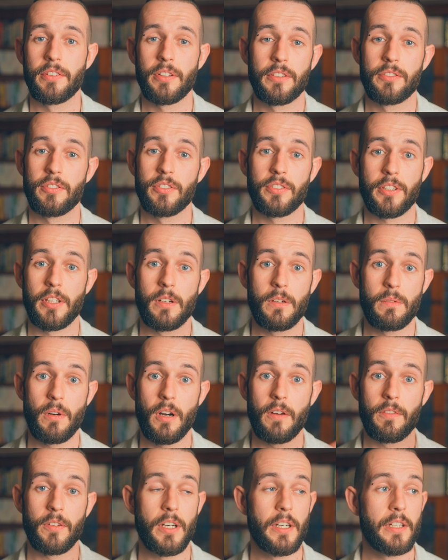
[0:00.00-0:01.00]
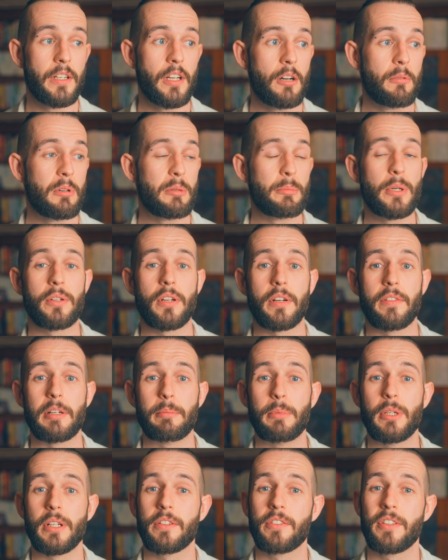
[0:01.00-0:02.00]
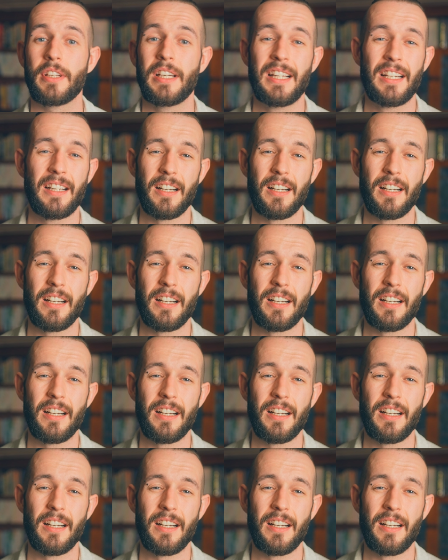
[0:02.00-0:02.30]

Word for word: I just go offline, hermit mode, I read books.